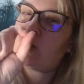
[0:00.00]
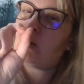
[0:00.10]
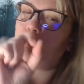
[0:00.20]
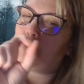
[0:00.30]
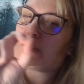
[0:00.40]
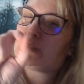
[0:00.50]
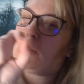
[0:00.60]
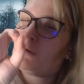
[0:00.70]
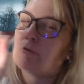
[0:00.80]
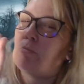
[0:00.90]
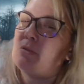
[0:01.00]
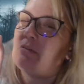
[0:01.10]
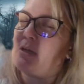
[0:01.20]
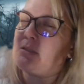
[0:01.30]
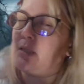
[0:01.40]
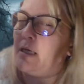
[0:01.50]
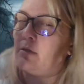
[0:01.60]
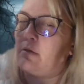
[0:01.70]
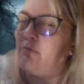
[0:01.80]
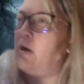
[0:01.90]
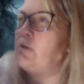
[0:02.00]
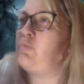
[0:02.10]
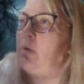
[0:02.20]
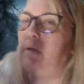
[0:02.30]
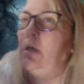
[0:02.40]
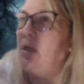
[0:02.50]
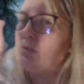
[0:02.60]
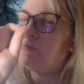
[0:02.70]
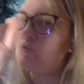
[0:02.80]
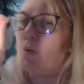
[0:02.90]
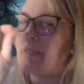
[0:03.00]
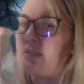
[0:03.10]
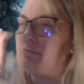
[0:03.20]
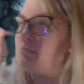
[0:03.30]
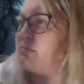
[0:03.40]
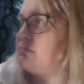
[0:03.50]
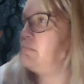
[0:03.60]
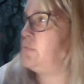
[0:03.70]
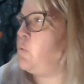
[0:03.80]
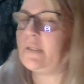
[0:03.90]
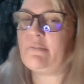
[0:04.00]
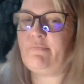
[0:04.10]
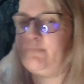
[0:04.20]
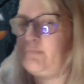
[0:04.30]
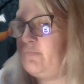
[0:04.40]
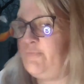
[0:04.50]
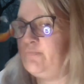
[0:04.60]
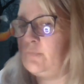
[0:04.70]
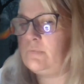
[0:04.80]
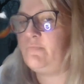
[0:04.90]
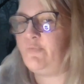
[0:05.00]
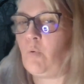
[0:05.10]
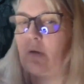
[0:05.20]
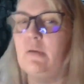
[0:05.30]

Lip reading: best paranormal investigator of Oshawa 2020 for.